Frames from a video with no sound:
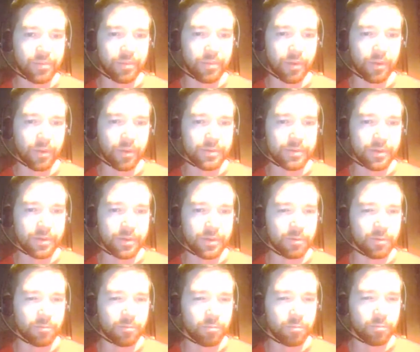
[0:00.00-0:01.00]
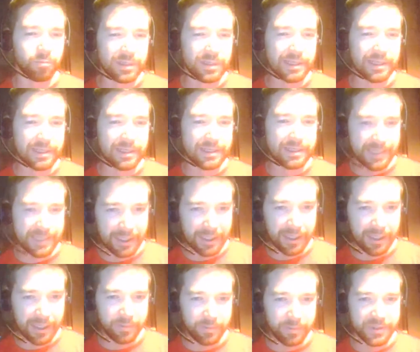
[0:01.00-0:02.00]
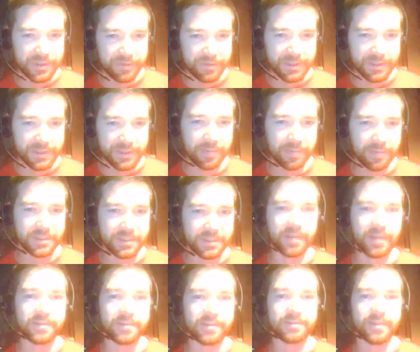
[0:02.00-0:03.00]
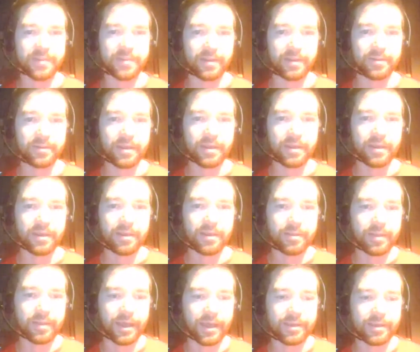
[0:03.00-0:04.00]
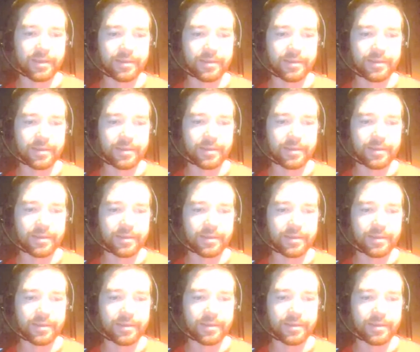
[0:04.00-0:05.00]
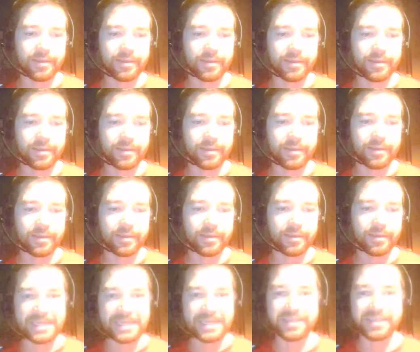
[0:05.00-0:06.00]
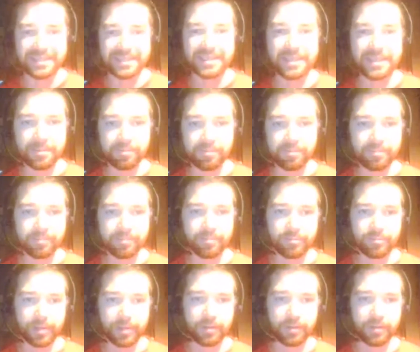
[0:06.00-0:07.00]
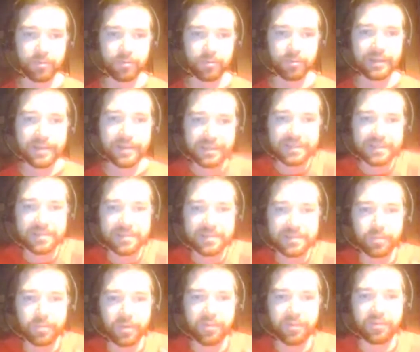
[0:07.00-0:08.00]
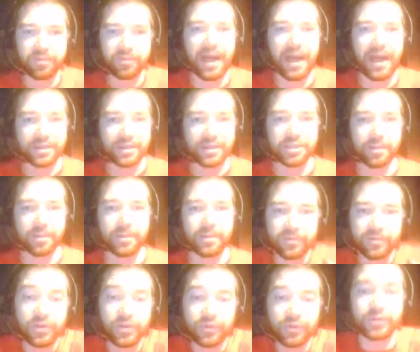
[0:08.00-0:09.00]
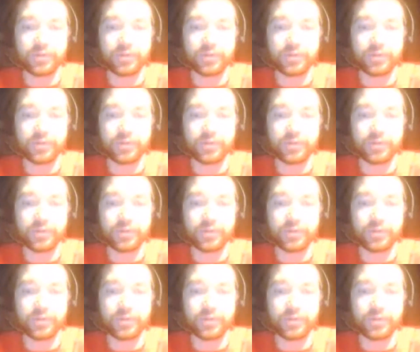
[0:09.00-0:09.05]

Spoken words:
those aren't really teams in the same sense that, like, the league team is a team, right? Like, this is the flagship. This